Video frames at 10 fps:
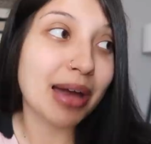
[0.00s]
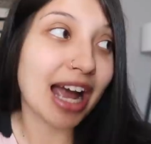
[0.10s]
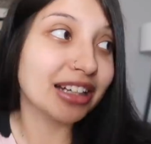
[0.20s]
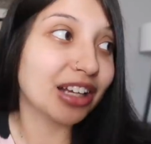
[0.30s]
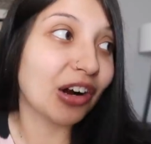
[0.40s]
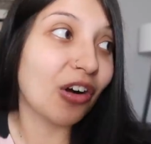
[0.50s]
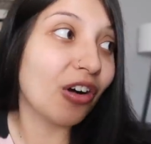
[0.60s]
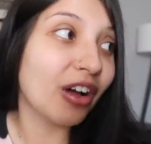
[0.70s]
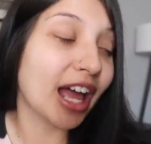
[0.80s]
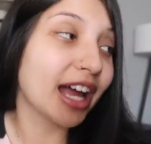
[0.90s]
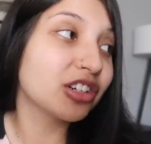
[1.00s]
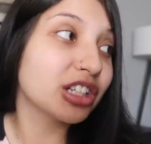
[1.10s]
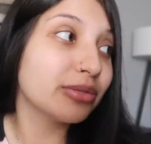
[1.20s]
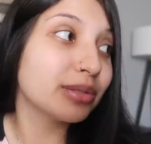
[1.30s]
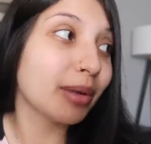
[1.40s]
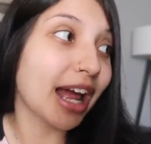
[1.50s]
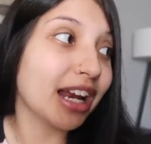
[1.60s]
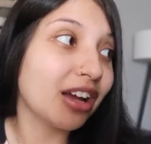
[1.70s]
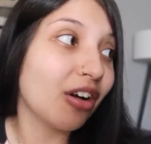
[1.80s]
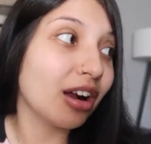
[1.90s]
packed at all i actually was
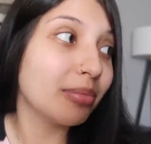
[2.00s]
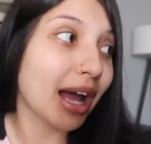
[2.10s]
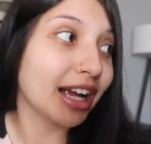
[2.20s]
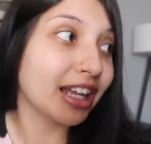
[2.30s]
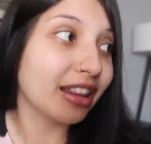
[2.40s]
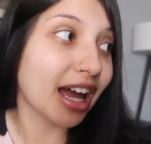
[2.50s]
planning on packing